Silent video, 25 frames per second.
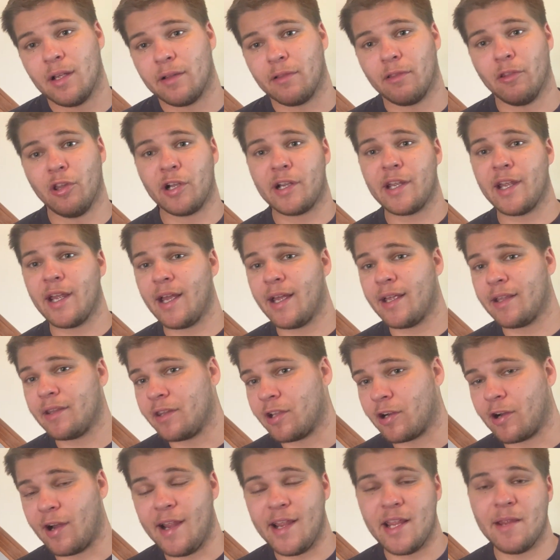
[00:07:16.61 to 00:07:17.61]
Look at
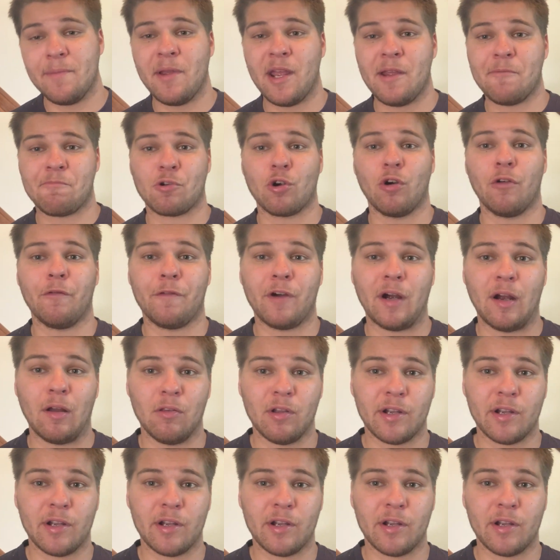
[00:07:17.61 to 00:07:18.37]
their eBay profile.